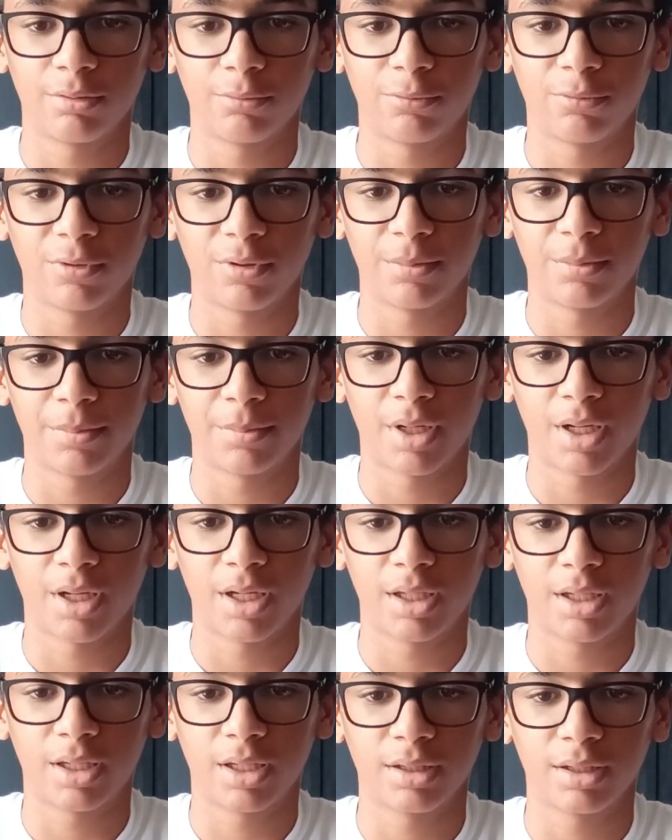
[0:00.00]
what
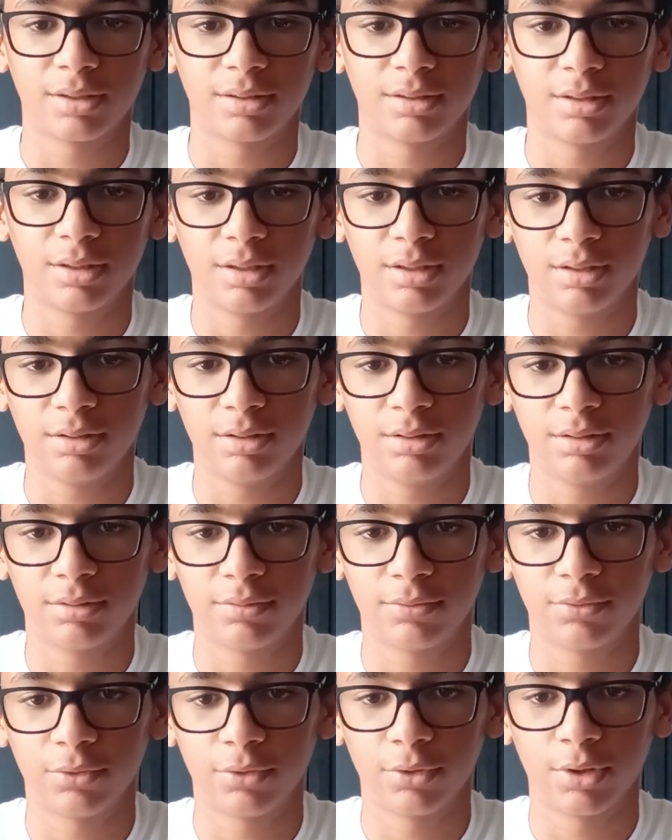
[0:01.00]
my guess is
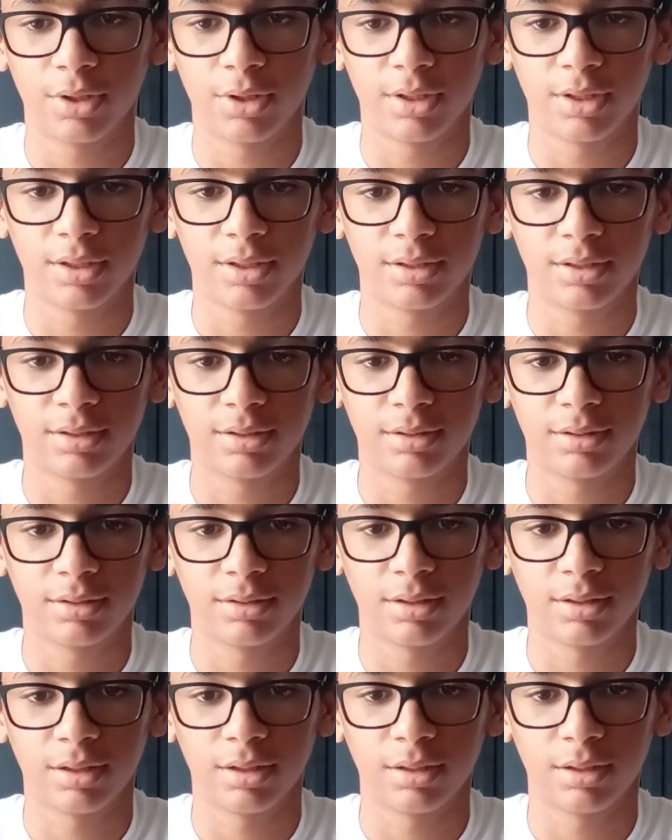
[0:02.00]
for the
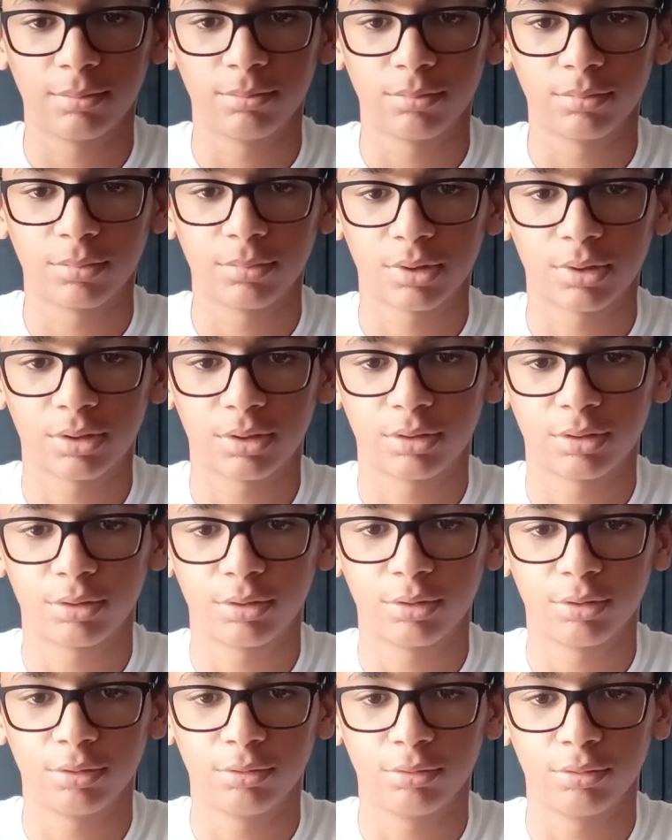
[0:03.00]
same
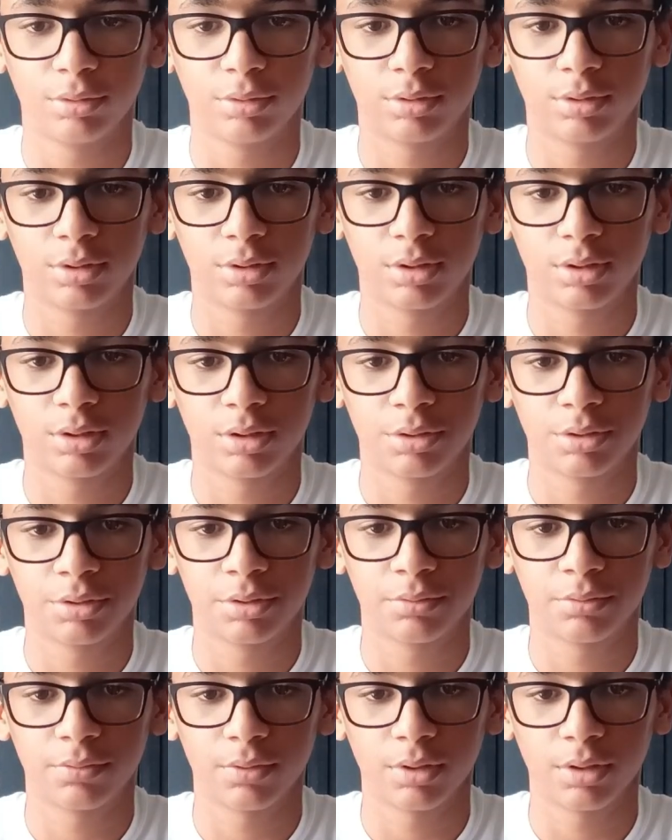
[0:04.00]
suit
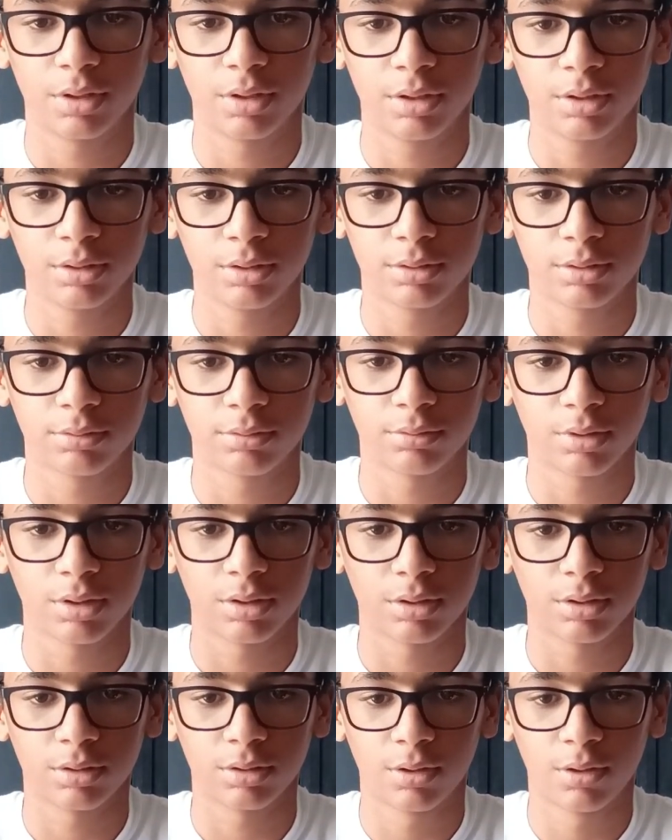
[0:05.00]
for this
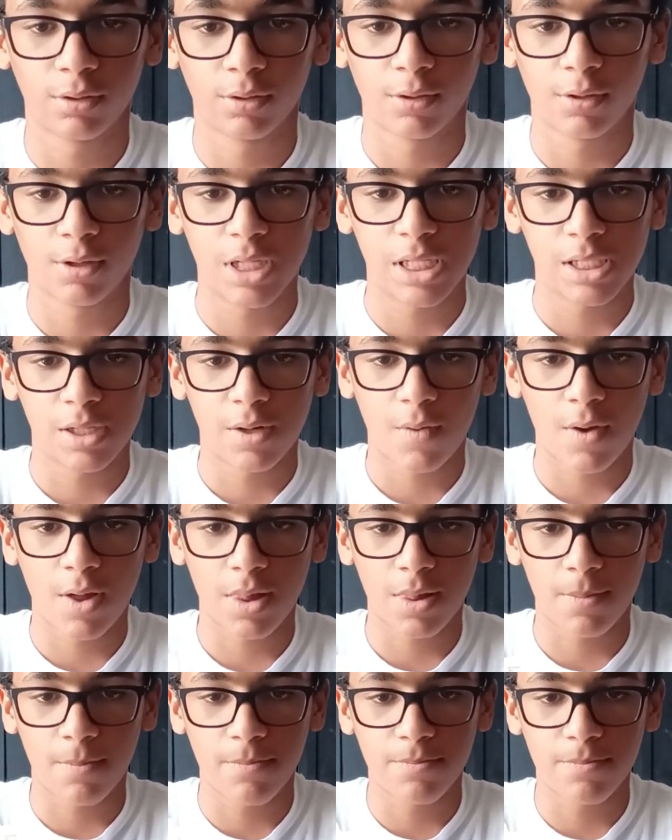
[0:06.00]
one,
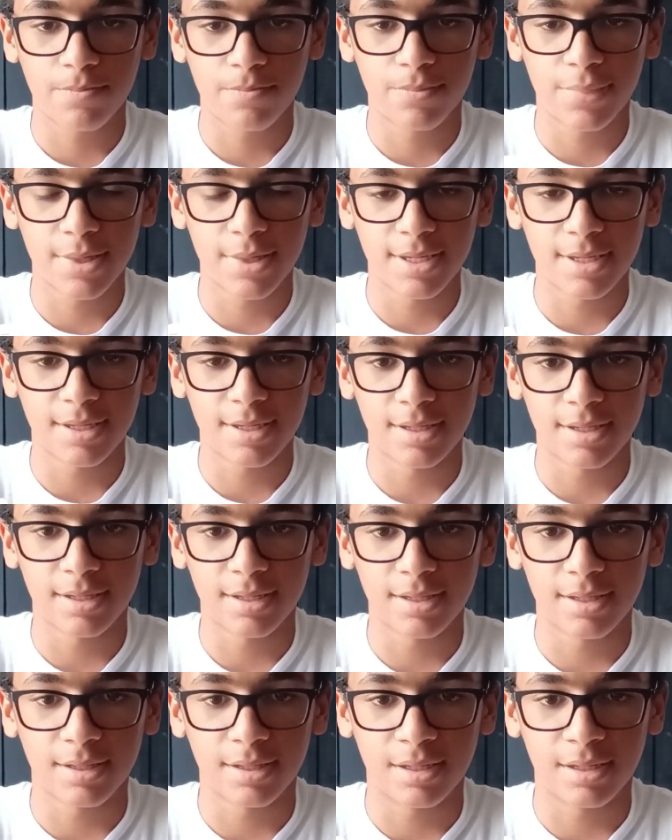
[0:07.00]
it'll
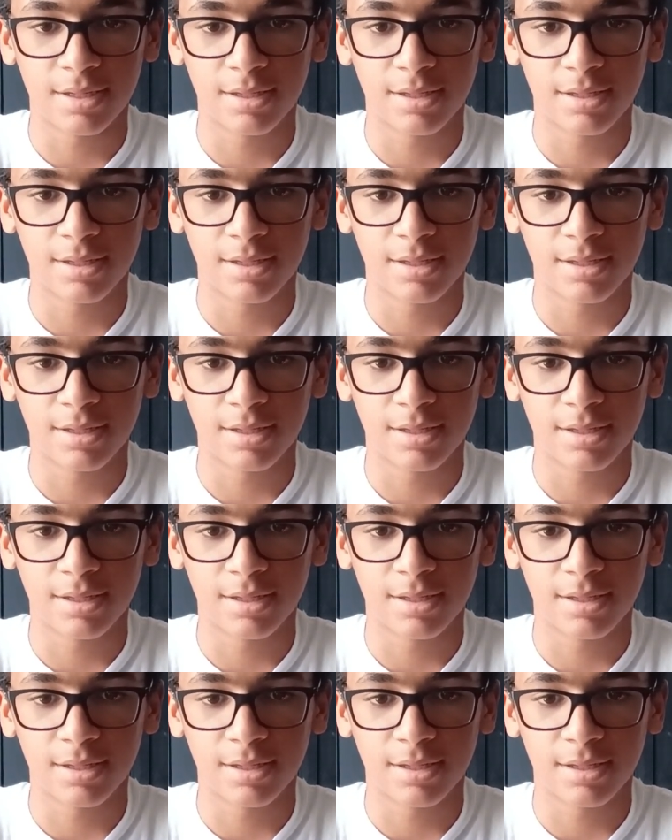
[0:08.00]
be